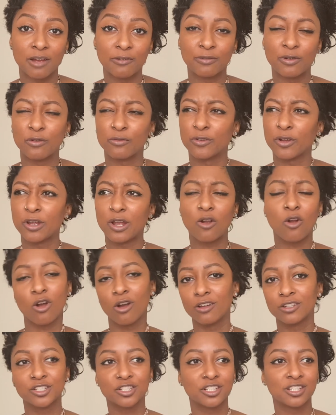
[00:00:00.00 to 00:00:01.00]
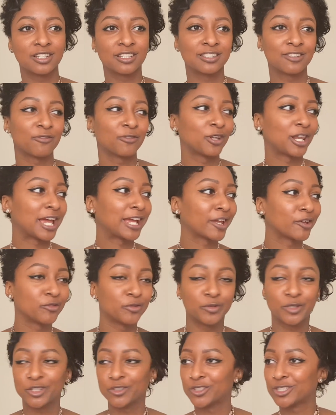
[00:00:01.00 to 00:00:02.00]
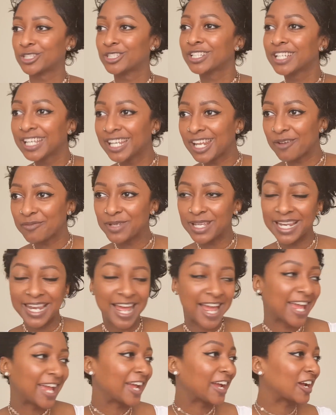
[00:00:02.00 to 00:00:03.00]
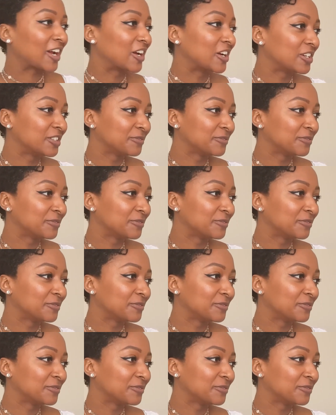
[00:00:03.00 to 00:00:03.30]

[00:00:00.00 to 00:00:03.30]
I felt very conscious. I felt like everybody was looking at me like,